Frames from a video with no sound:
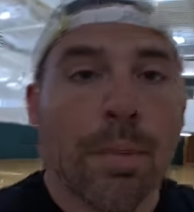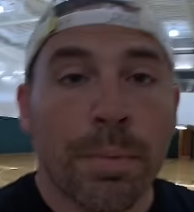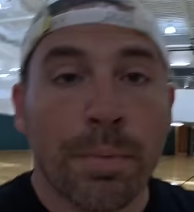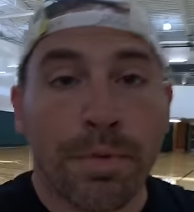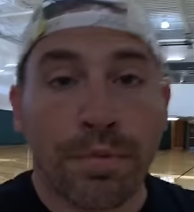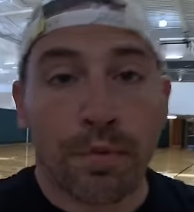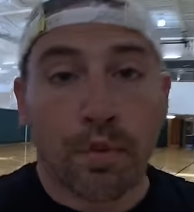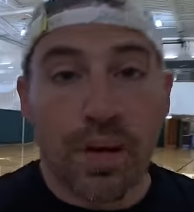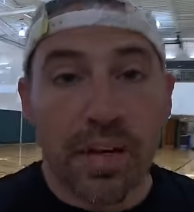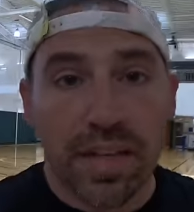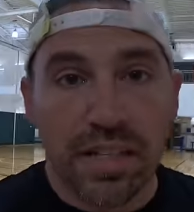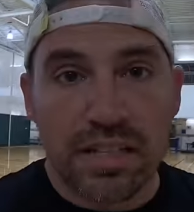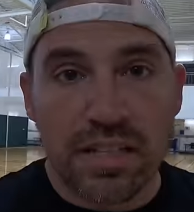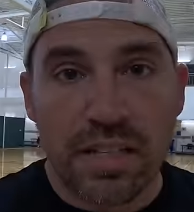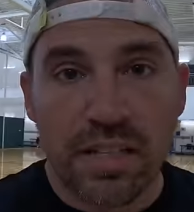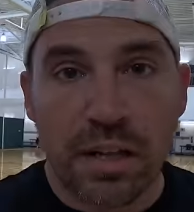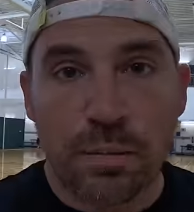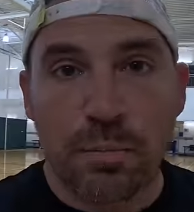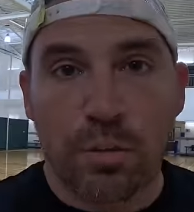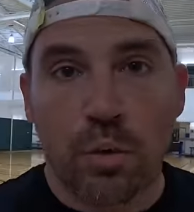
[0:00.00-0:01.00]
Before I get to
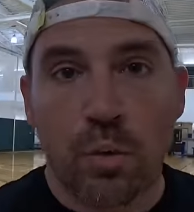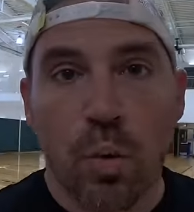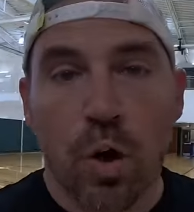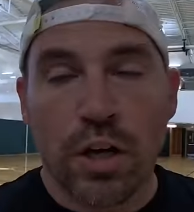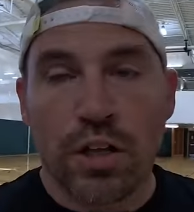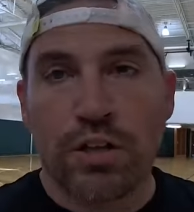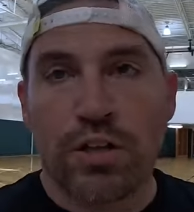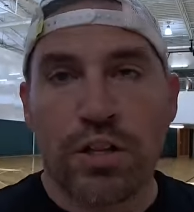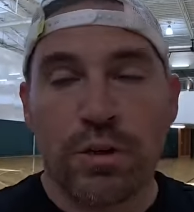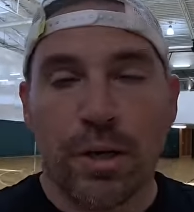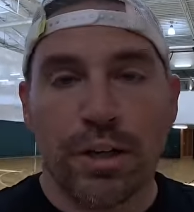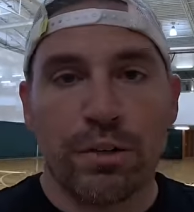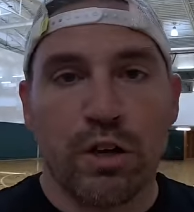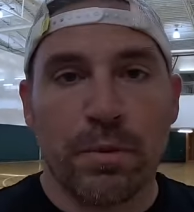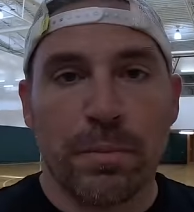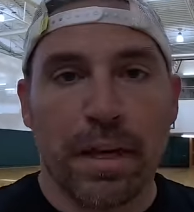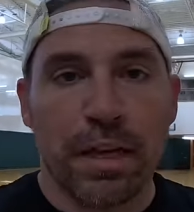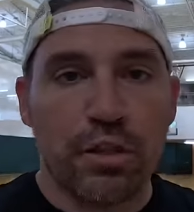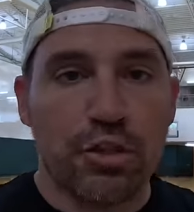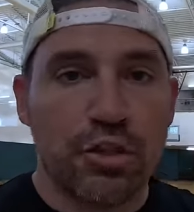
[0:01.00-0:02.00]
the number one shoe, I do
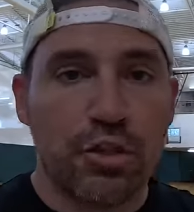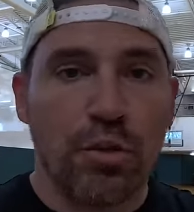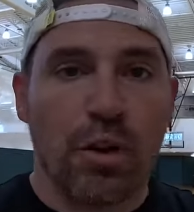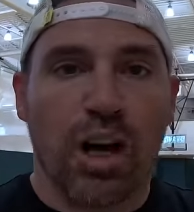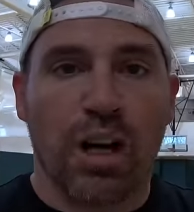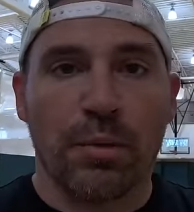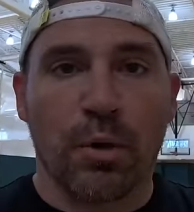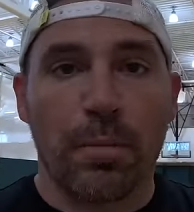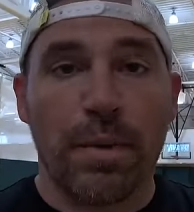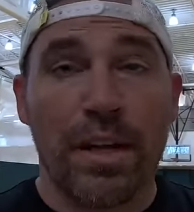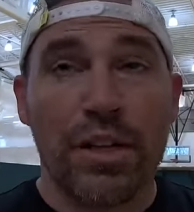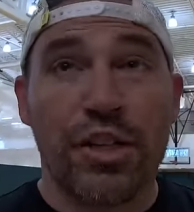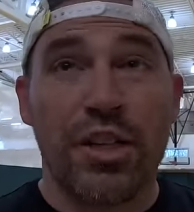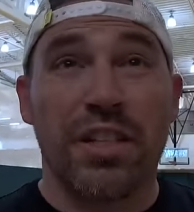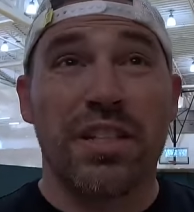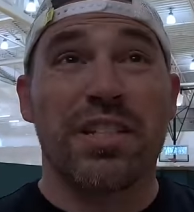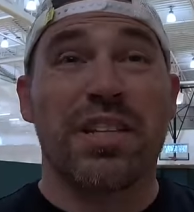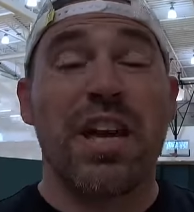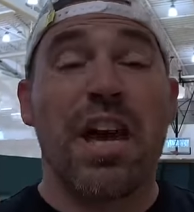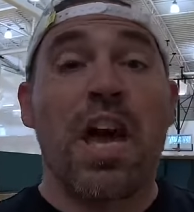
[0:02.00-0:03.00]
want to make two honorable
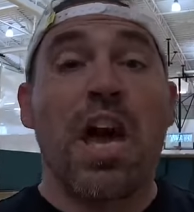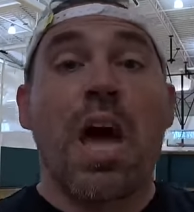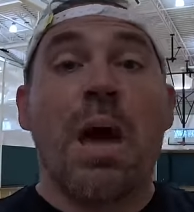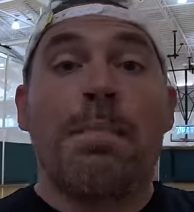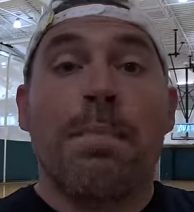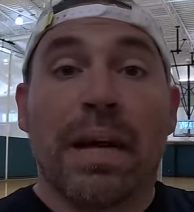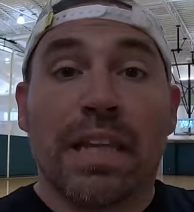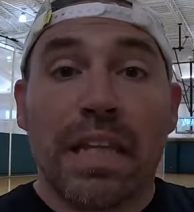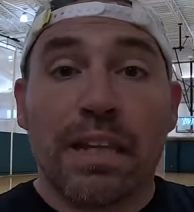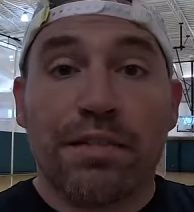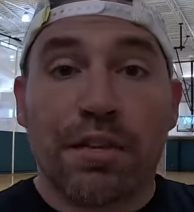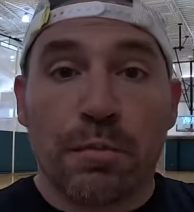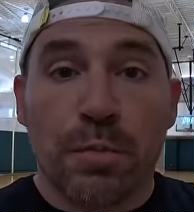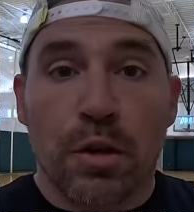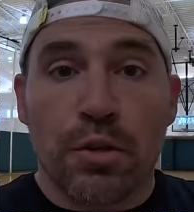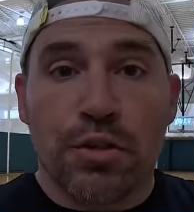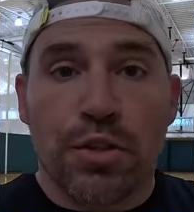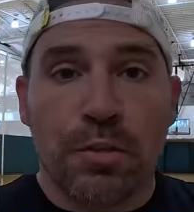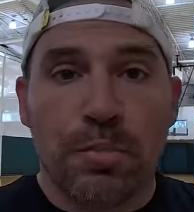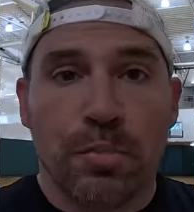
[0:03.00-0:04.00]
mentions, mainly for
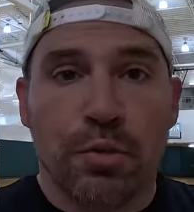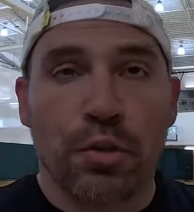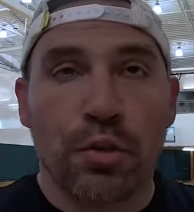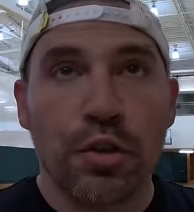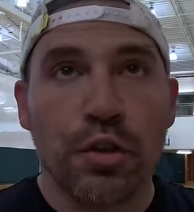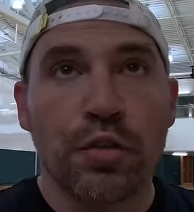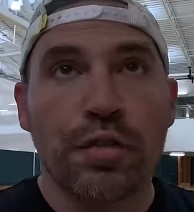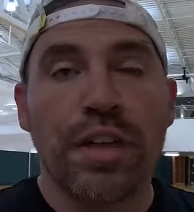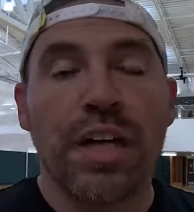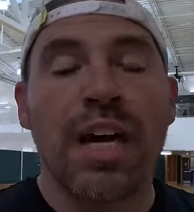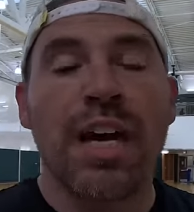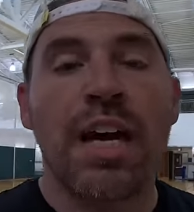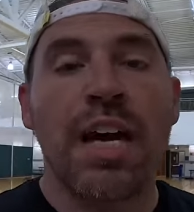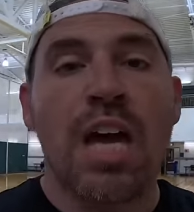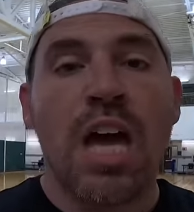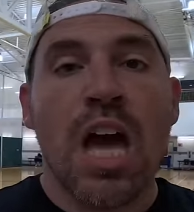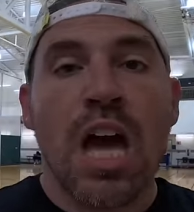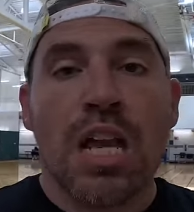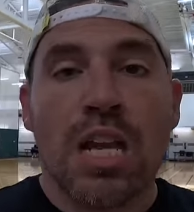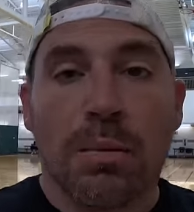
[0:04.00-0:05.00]
most improved.
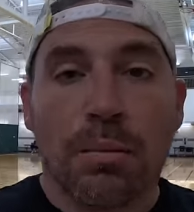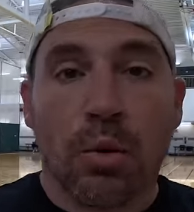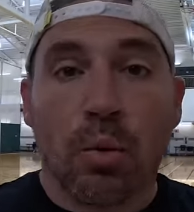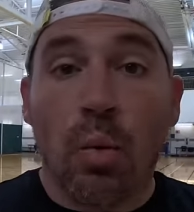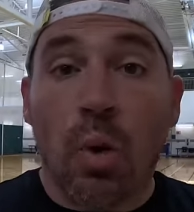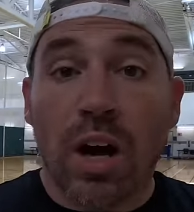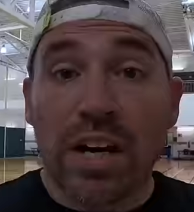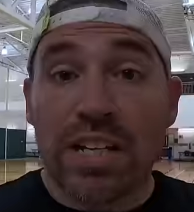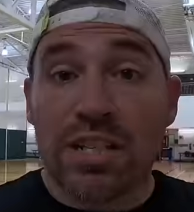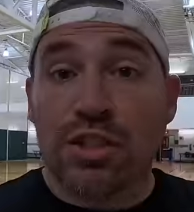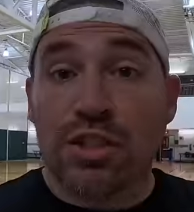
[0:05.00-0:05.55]
Number one